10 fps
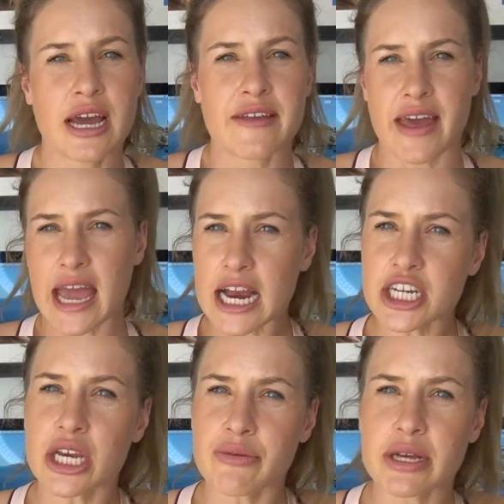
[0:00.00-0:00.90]
they
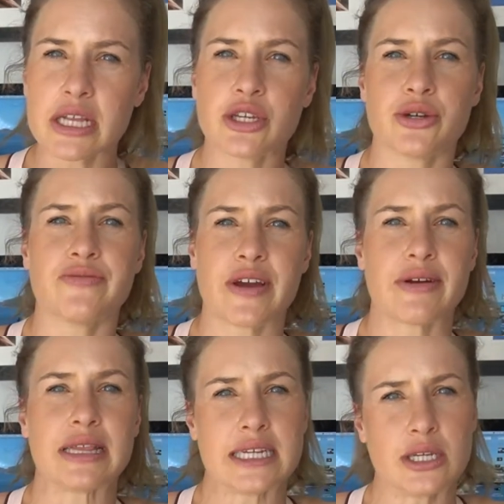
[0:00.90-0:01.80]
actually really do
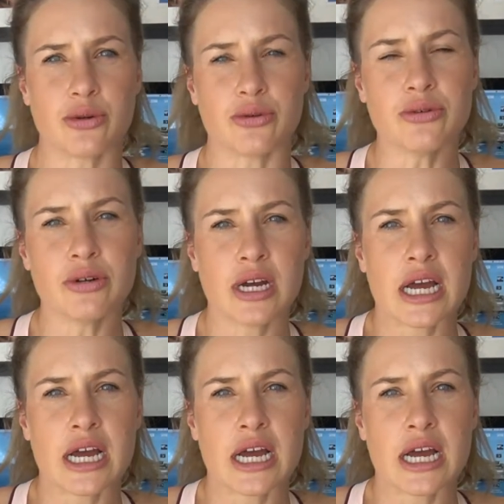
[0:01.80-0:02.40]
very little